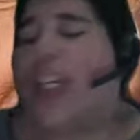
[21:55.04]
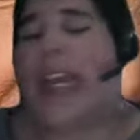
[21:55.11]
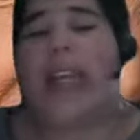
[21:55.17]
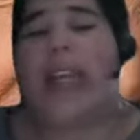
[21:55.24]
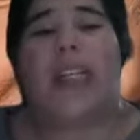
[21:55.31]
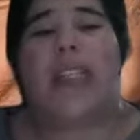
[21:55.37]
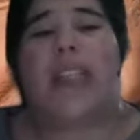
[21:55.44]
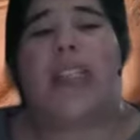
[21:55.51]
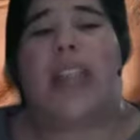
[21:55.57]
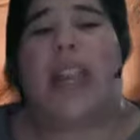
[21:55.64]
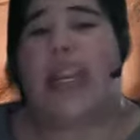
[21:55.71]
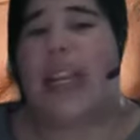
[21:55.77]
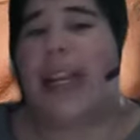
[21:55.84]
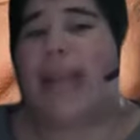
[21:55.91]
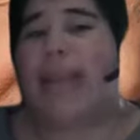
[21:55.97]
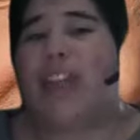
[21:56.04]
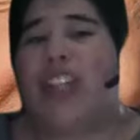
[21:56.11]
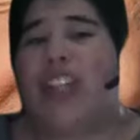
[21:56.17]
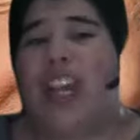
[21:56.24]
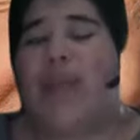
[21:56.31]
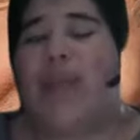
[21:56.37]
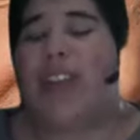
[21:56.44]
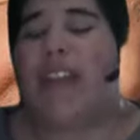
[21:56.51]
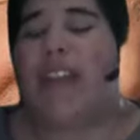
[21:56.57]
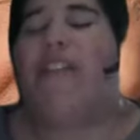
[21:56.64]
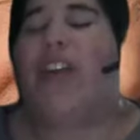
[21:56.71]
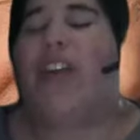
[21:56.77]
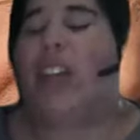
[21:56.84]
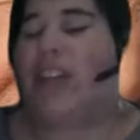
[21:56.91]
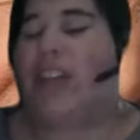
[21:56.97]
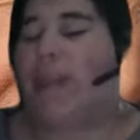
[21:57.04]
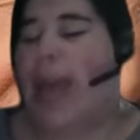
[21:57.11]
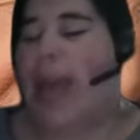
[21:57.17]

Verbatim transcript: she had a son named Jed when they first